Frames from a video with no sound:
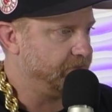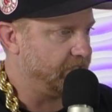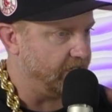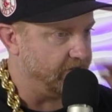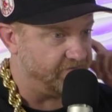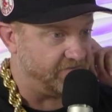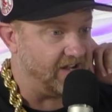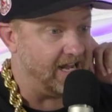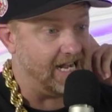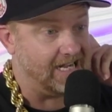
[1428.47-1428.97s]

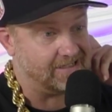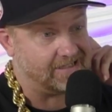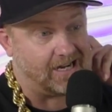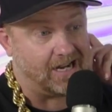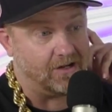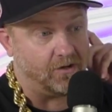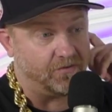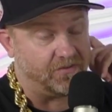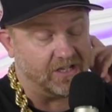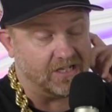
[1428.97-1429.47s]
In fact,
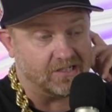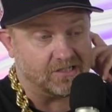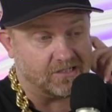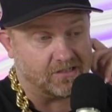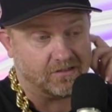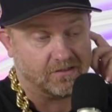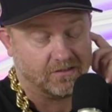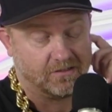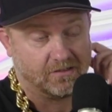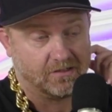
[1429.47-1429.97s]
I
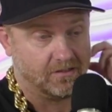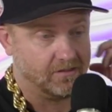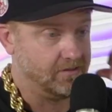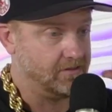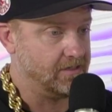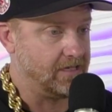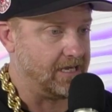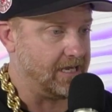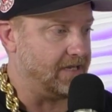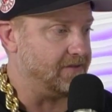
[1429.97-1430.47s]

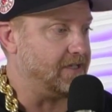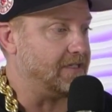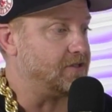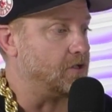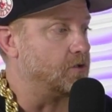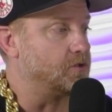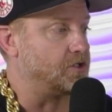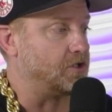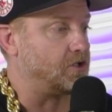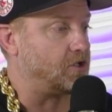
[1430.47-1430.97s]
think
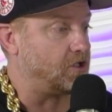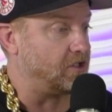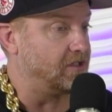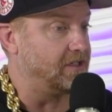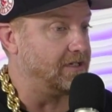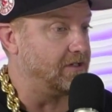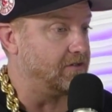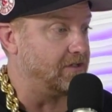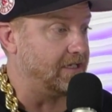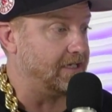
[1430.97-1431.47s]
those are
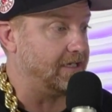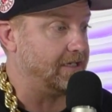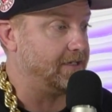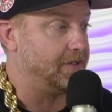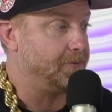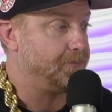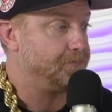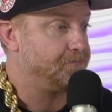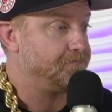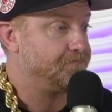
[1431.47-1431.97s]

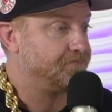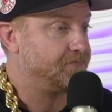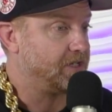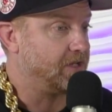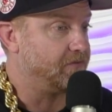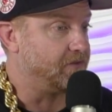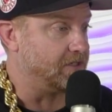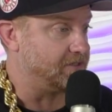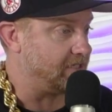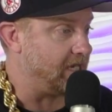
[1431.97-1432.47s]
clearly
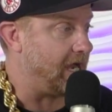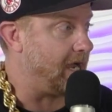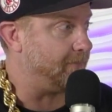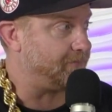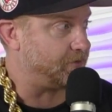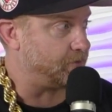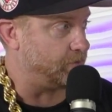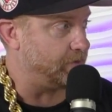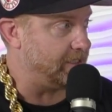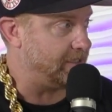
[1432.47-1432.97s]
the
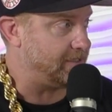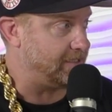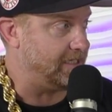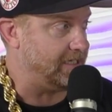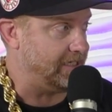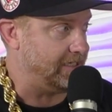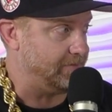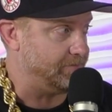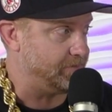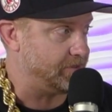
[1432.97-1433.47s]
top 3
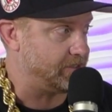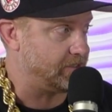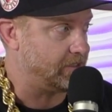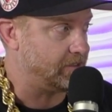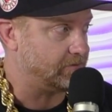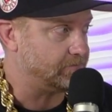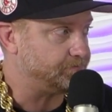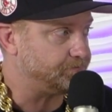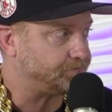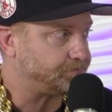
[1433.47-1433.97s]
teams
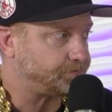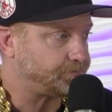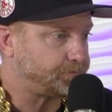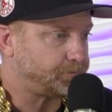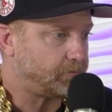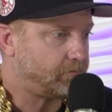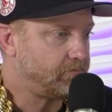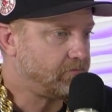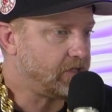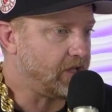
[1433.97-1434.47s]

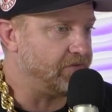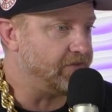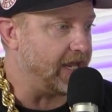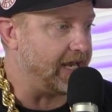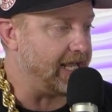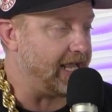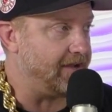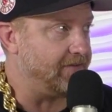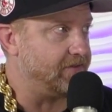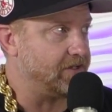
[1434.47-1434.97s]

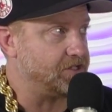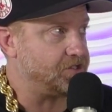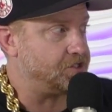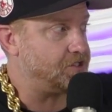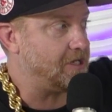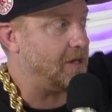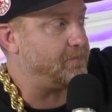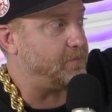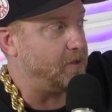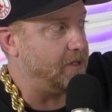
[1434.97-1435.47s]
that have
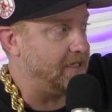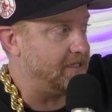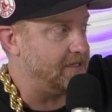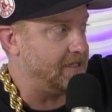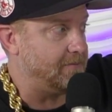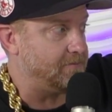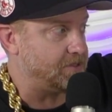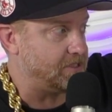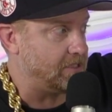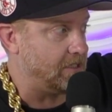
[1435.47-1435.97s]
separated
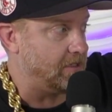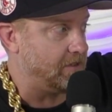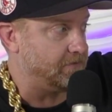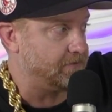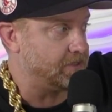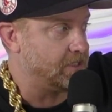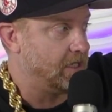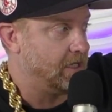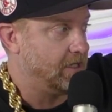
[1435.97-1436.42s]
themselves.